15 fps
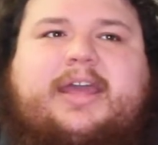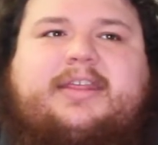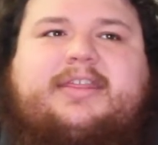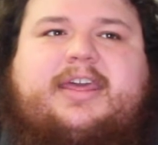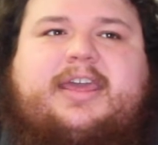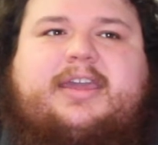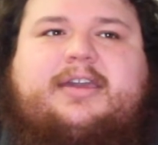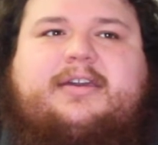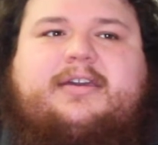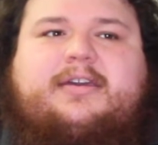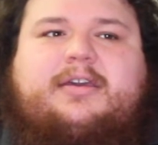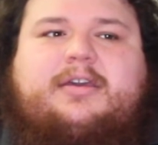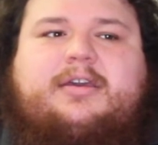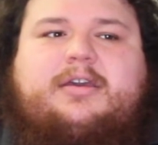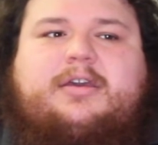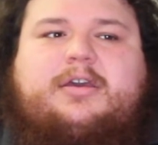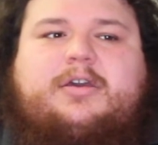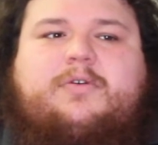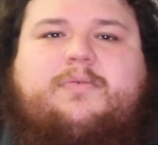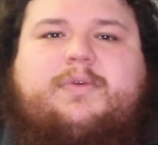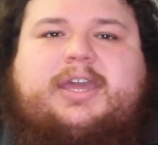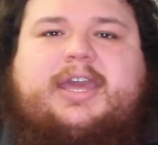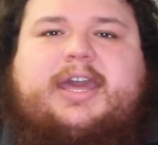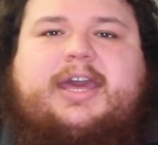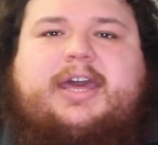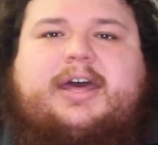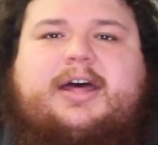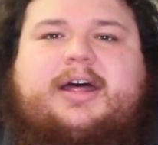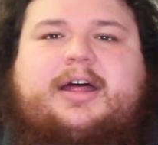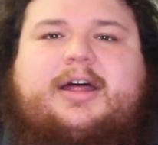think we
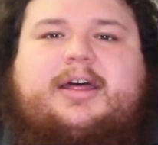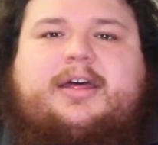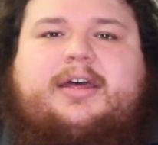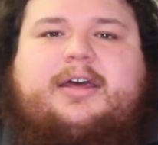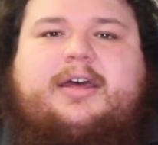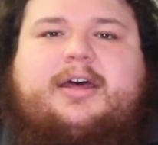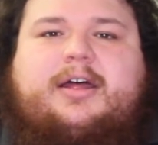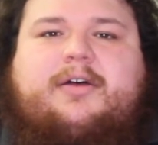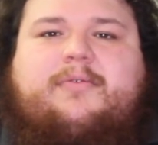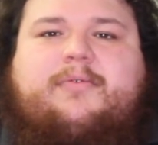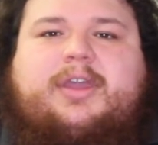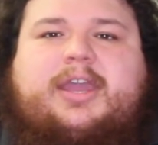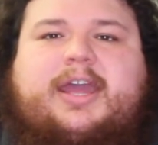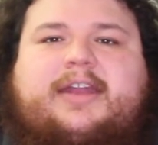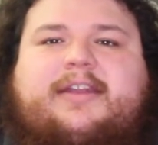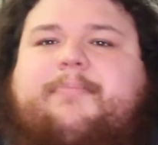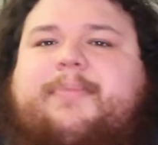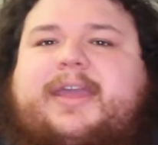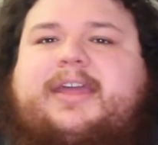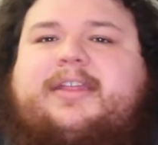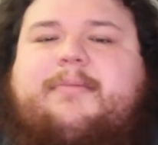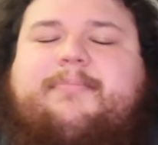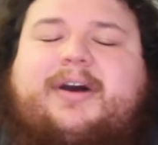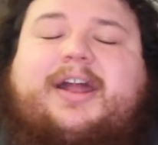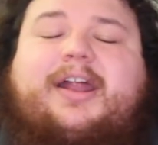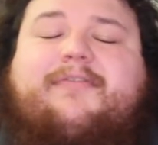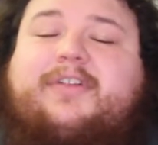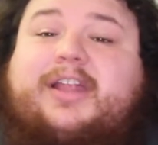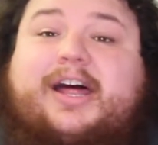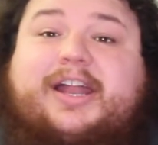end up being the butt
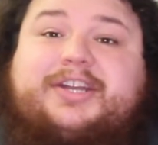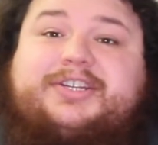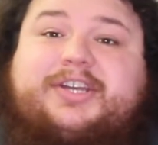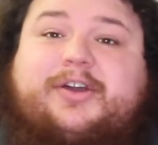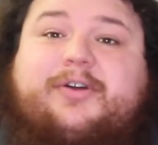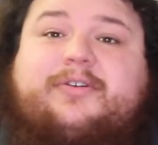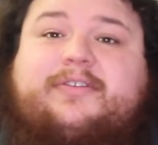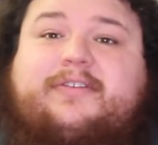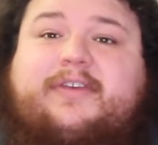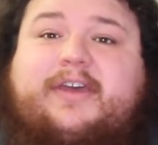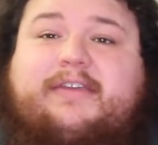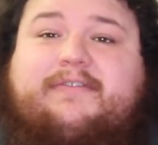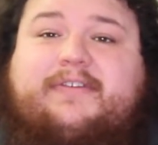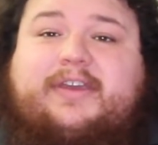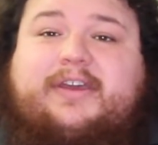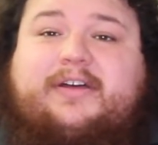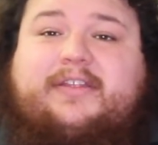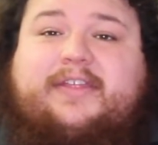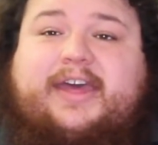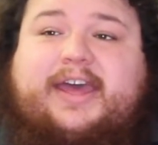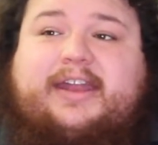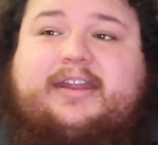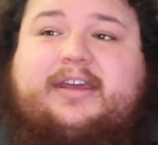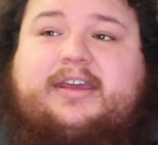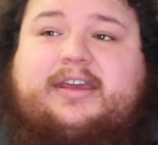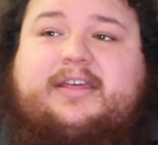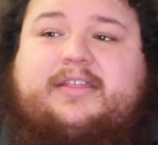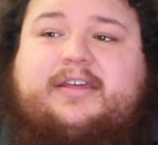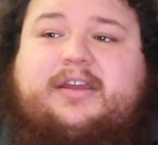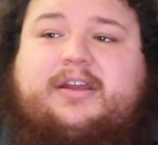of a lot of jokes. I feel that
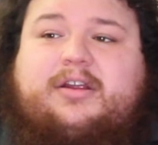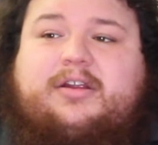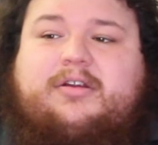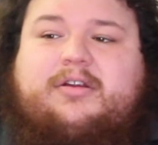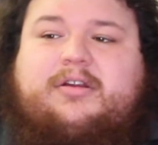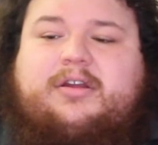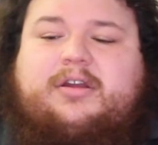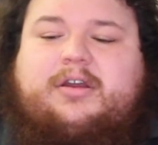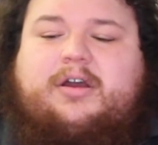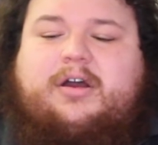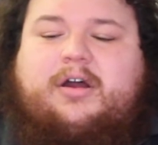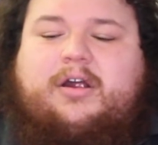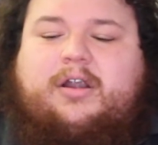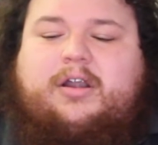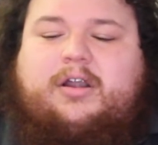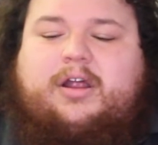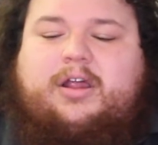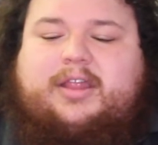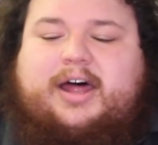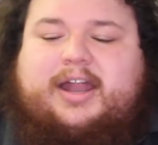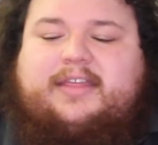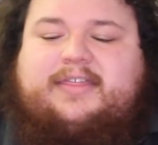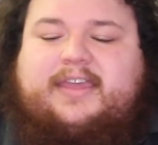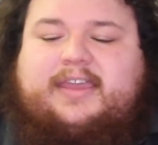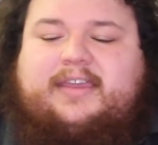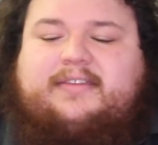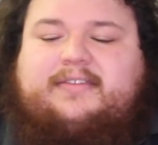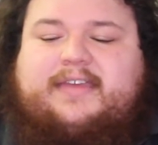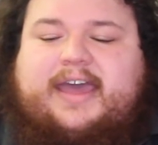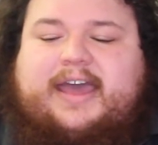there are a lot of
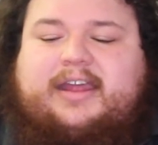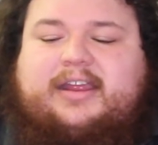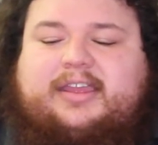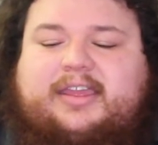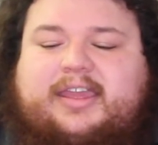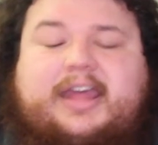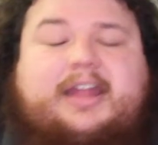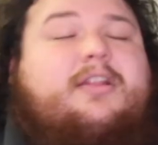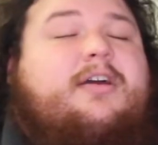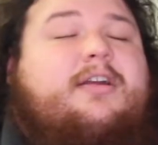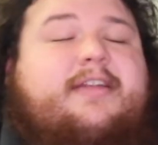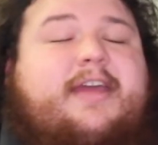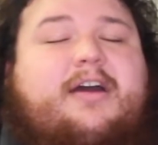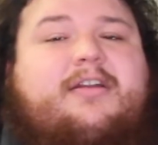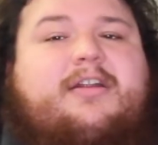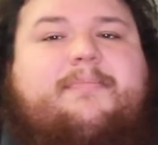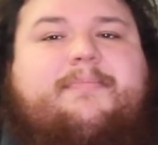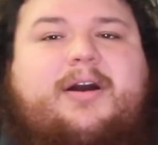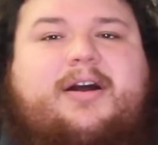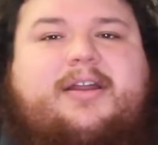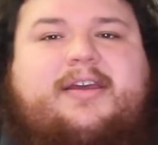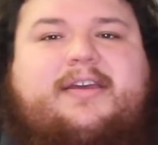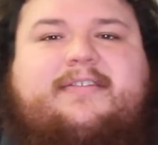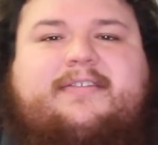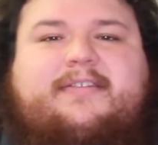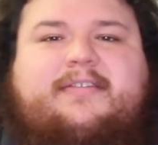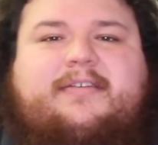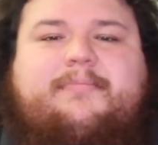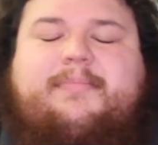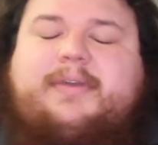things that get looked down upon
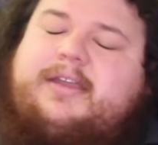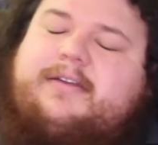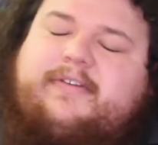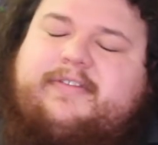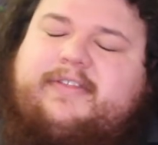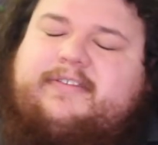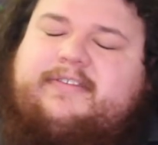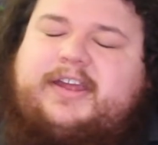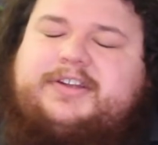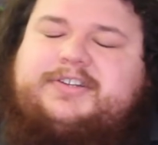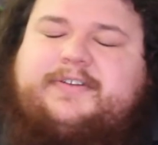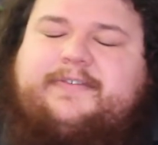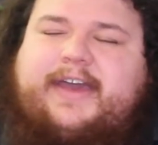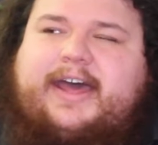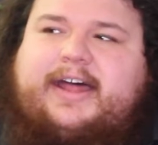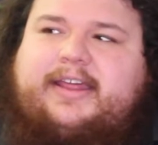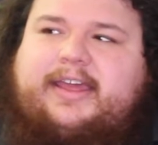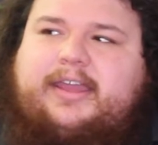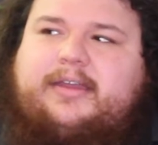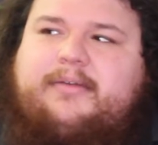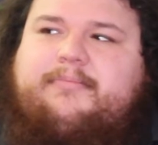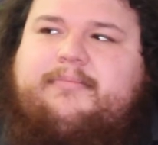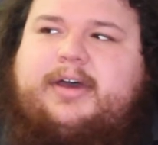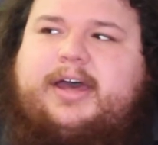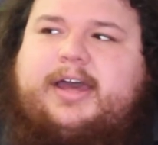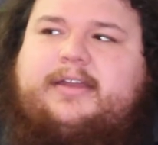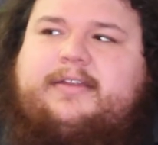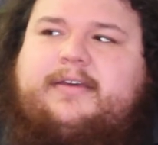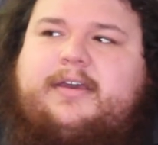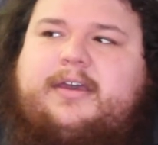us being from the Central Valley,
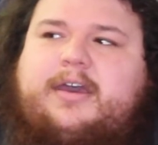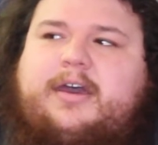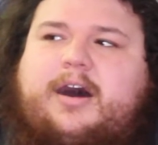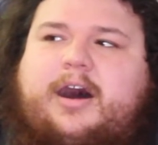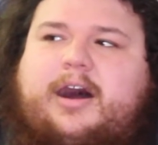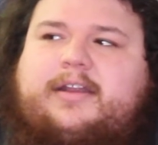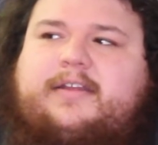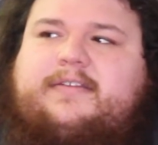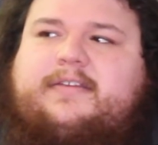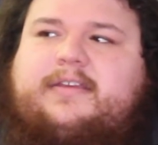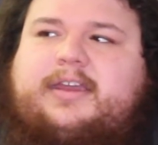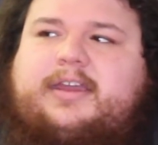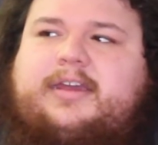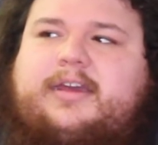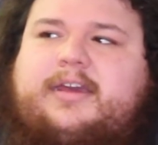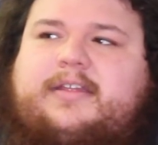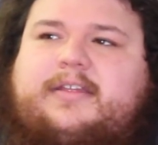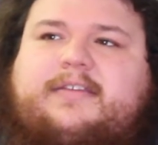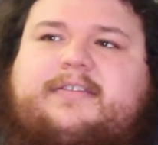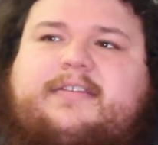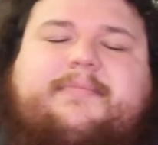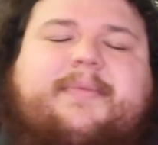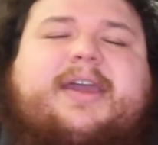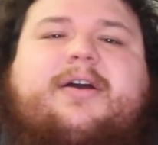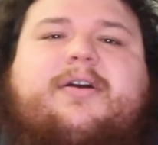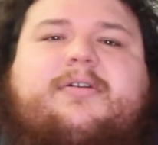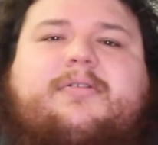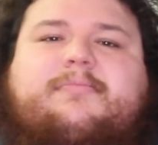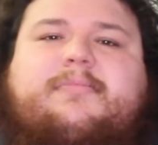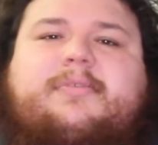but honestly, this is my
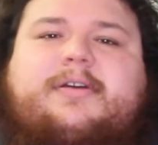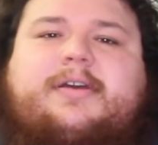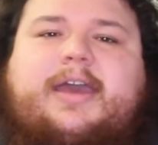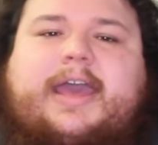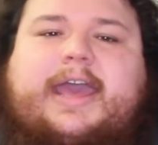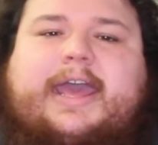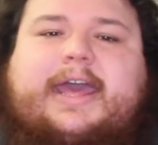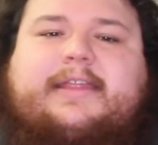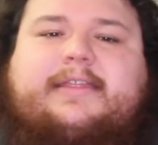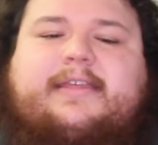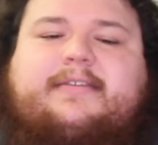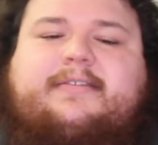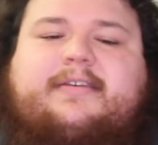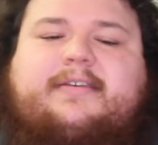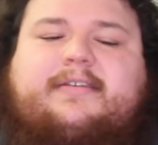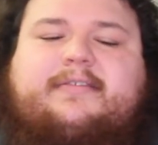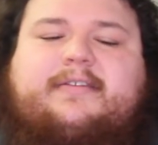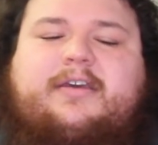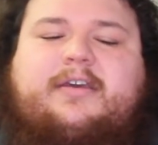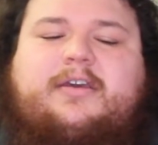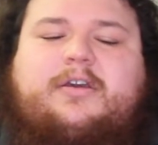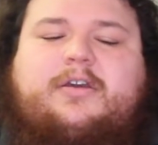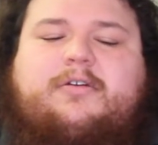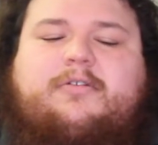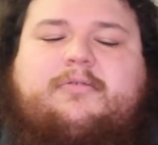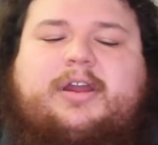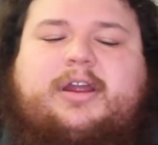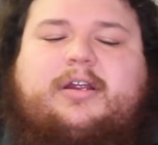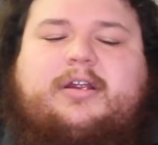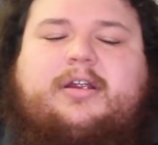home, and this is
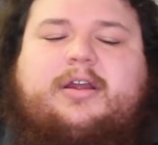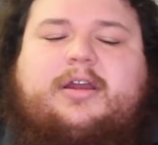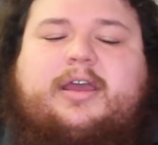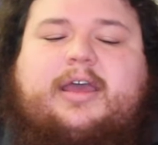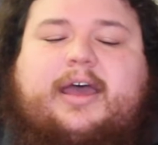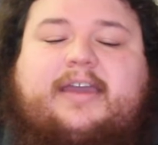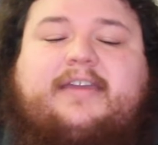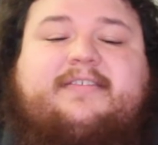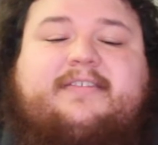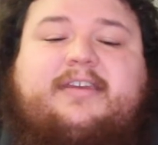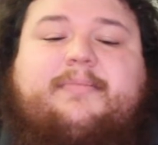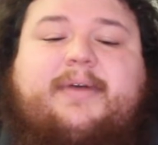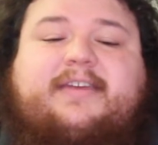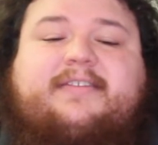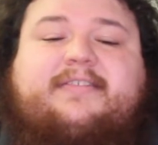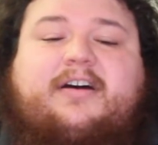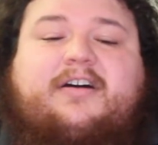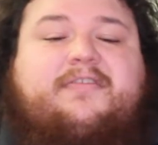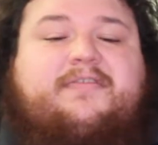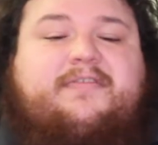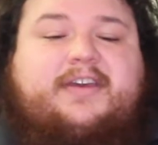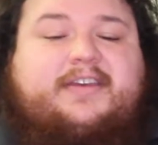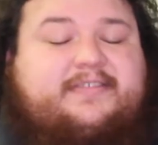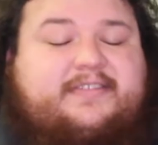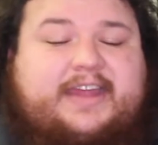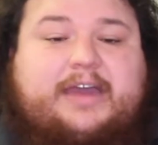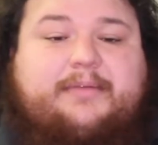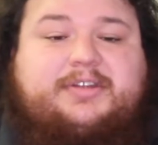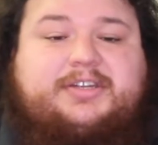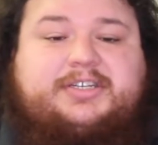where I see myself
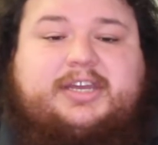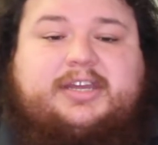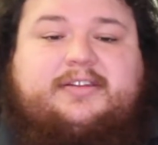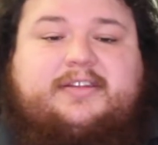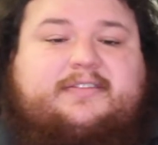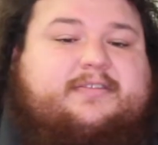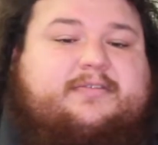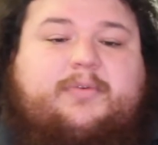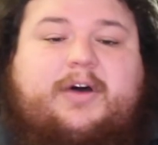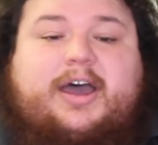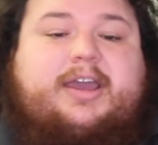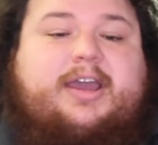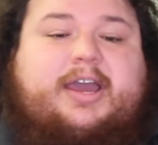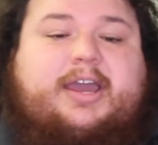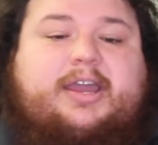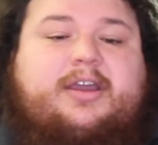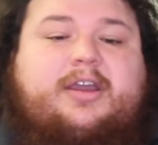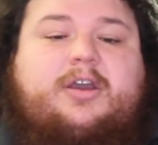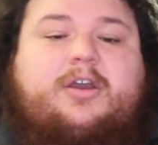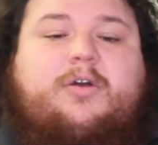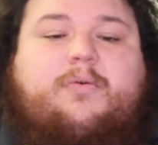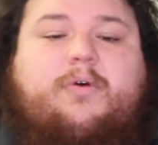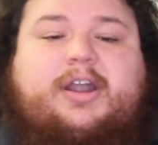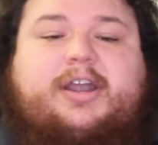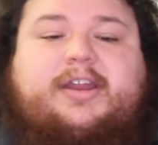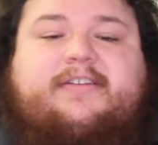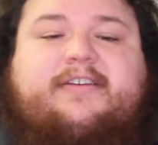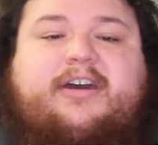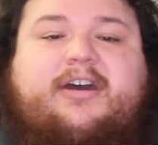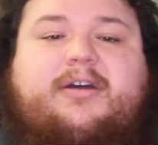establishing. This is why I
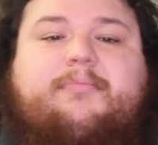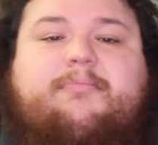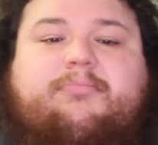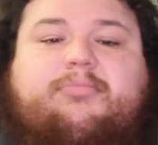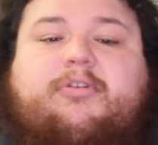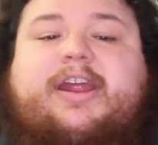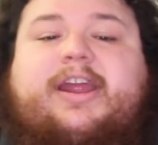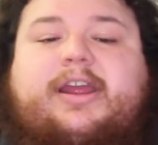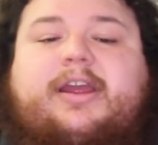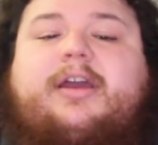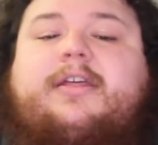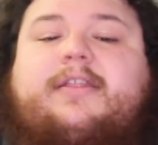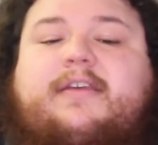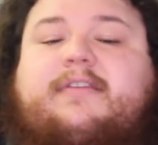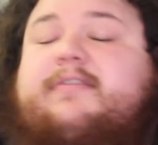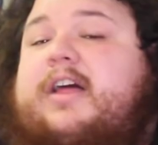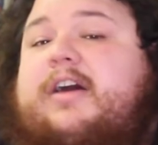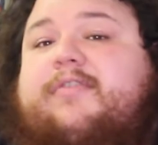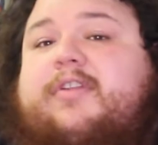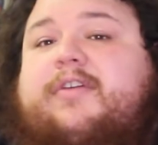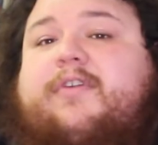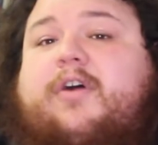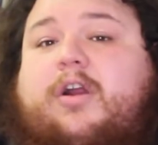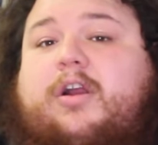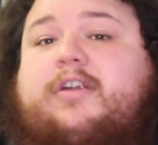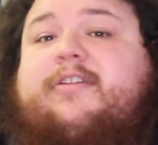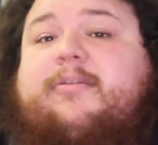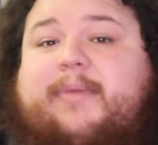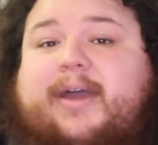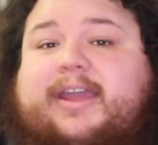wanted to bring this level of
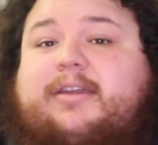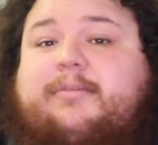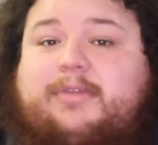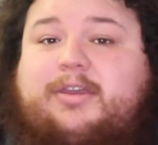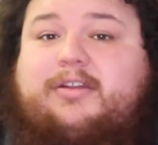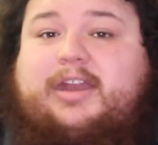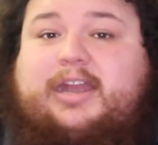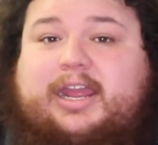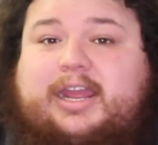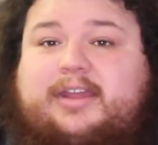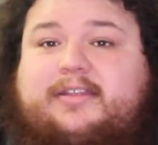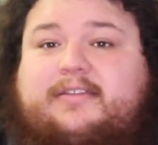art to my community.